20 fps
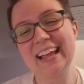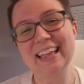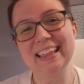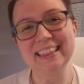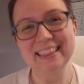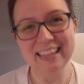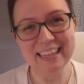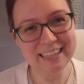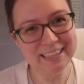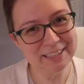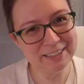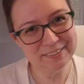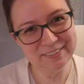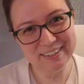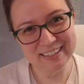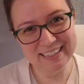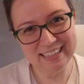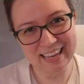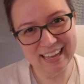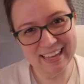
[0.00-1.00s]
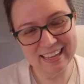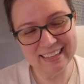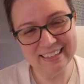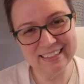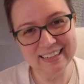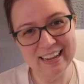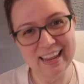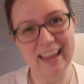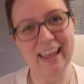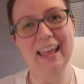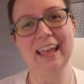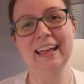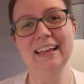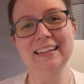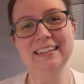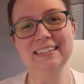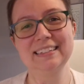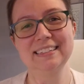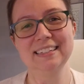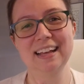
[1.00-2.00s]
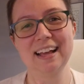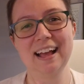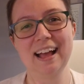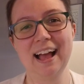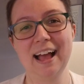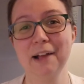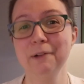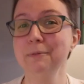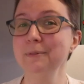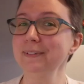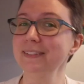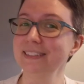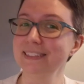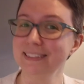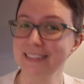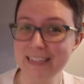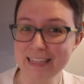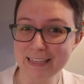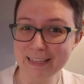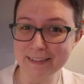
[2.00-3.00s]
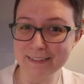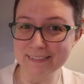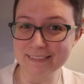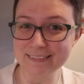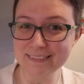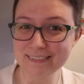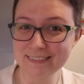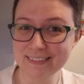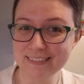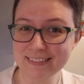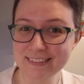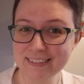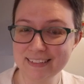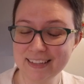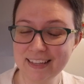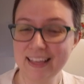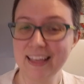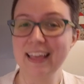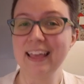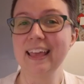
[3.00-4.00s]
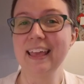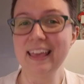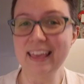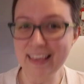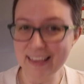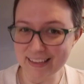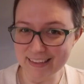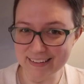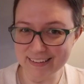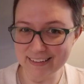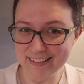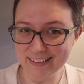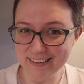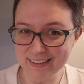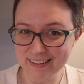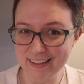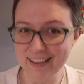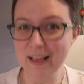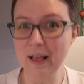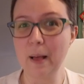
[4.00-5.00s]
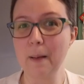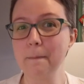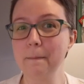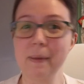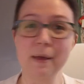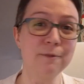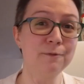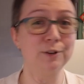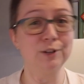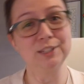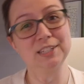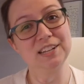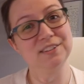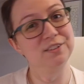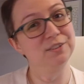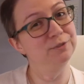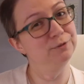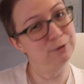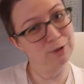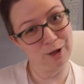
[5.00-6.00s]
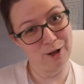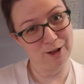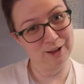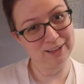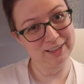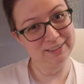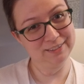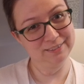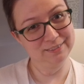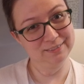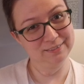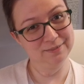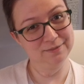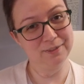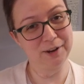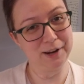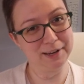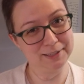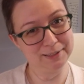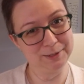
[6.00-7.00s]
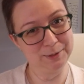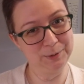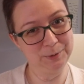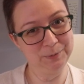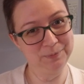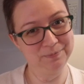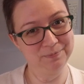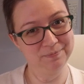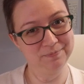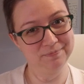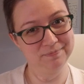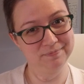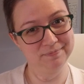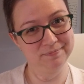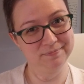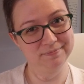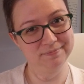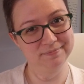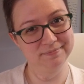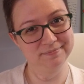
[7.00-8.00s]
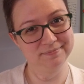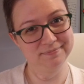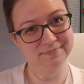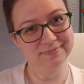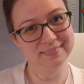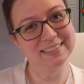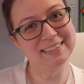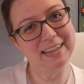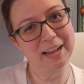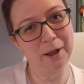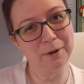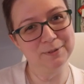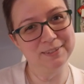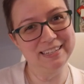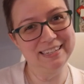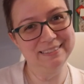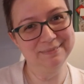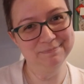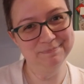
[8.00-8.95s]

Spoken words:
Thank you again, and I will see you in my first ever vlog very soon. Stay cozy.